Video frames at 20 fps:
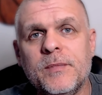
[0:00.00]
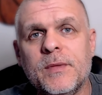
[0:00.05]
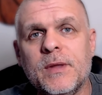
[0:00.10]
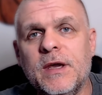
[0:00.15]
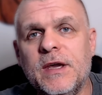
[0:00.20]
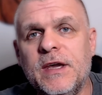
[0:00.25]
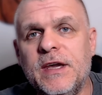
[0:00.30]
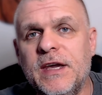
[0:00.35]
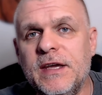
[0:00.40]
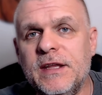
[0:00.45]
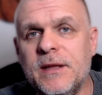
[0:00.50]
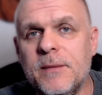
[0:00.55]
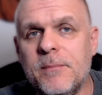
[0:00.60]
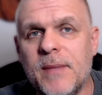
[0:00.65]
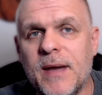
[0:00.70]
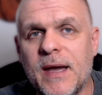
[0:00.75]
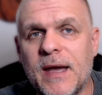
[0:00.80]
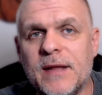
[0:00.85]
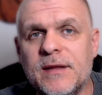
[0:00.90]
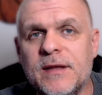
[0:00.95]
He
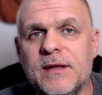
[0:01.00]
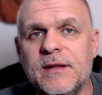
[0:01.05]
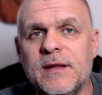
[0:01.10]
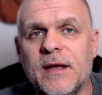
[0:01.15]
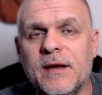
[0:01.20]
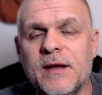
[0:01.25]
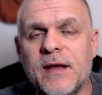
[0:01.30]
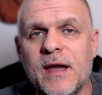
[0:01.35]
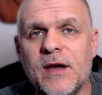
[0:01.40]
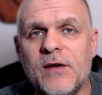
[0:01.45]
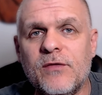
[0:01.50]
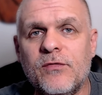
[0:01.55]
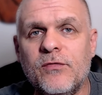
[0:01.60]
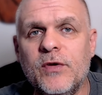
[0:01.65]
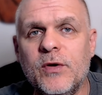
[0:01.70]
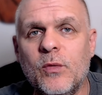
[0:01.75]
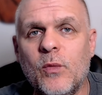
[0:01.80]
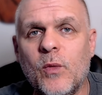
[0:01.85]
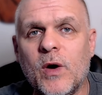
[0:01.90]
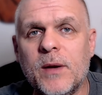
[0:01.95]
demanded that
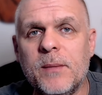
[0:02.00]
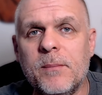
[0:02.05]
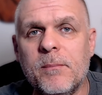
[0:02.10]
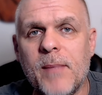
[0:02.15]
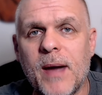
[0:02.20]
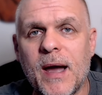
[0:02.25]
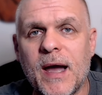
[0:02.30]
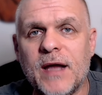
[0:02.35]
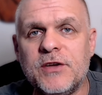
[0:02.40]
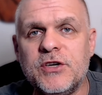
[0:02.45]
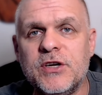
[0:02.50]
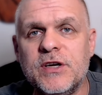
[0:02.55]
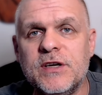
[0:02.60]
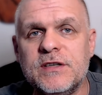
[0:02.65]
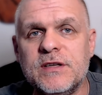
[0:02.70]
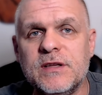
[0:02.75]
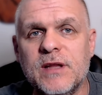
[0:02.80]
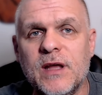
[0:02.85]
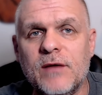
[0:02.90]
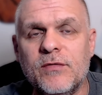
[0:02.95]
everyone match
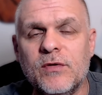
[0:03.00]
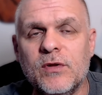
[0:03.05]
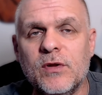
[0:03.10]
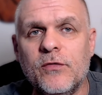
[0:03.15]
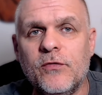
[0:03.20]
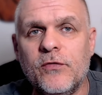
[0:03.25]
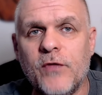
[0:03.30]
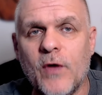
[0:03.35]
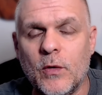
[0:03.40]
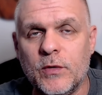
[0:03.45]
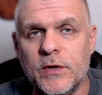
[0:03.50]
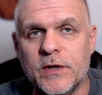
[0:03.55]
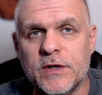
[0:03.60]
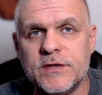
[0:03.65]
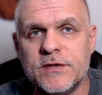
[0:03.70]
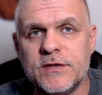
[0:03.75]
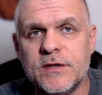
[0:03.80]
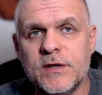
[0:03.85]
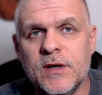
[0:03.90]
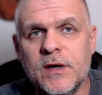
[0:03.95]
his level of
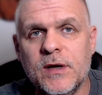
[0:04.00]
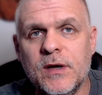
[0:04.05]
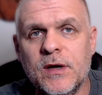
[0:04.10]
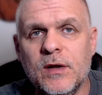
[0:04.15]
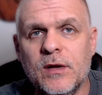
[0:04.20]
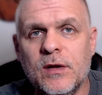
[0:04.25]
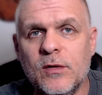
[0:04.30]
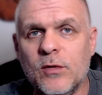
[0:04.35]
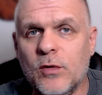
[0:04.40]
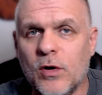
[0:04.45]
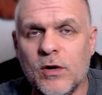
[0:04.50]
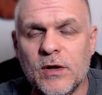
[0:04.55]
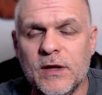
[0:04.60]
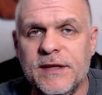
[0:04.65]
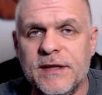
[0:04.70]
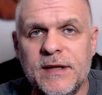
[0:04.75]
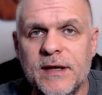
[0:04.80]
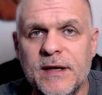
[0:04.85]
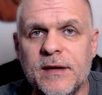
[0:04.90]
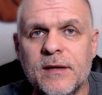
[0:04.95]
focus. Longley
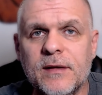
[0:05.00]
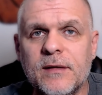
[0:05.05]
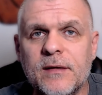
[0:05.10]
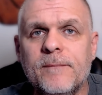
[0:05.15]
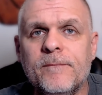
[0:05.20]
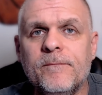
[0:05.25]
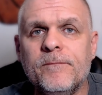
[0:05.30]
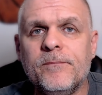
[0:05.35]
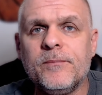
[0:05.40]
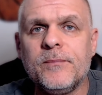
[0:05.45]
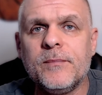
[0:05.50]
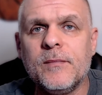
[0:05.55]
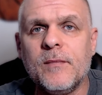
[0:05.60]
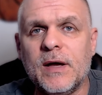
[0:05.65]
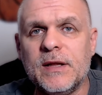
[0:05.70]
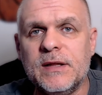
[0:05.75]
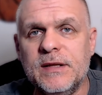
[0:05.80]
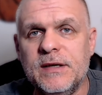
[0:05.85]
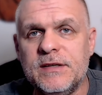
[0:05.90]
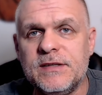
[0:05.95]
didn't,
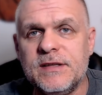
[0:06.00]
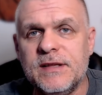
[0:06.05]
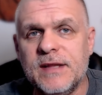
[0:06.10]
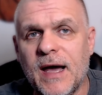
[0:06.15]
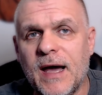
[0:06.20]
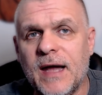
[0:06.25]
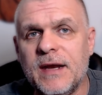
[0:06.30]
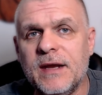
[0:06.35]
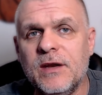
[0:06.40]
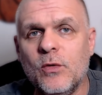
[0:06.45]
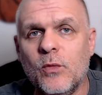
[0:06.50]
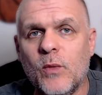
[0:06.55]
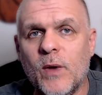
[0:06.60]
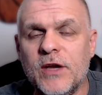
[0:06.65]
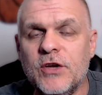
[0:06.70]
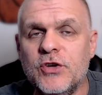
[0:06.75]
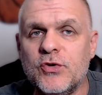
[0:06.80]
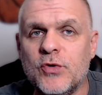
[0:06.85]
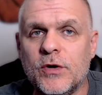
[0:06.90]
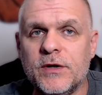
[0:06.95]
at least not in the way
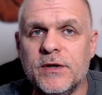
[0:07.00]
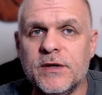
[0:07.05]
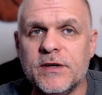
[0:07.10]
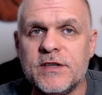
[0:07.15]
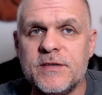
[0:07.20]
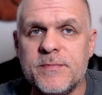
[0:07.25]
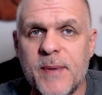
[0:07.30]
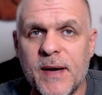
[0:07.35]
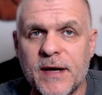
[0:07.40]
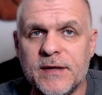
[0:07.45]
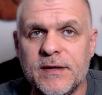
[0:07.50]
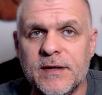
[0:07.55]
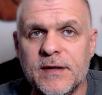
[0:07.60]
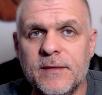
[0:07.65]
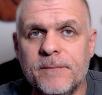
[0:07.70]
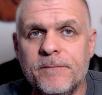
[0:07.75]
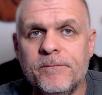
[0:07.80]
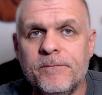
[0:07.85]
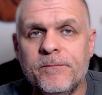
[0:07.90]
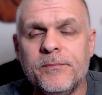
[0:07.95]
Jordan expected.
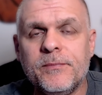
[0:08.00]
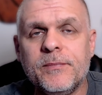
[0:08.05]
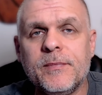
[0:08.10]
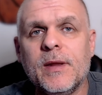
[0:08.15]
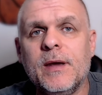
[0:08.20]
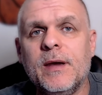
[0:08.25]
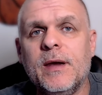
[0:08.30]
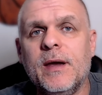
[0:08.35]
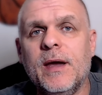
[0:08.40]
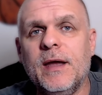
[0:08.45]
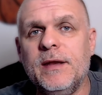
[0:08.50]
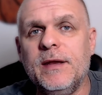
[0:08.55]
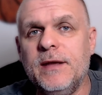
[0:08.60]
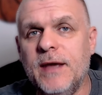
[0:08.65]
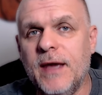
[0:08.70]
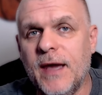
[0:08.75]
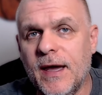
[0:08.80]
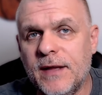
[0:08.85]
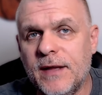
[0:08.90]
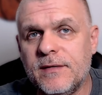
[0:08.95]
And
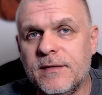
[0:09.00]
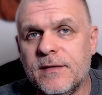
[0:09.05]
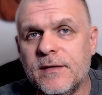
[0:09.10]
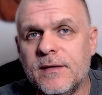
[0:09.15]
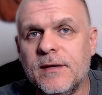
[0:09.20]
yet,